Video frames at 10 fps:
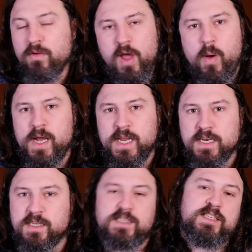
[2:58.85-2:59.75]
go
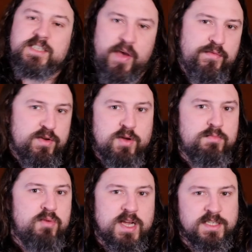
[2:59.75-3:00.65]
adding 7
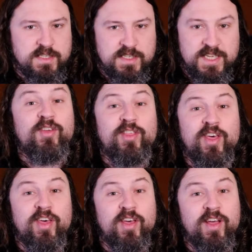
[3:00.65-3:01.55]
compressors to the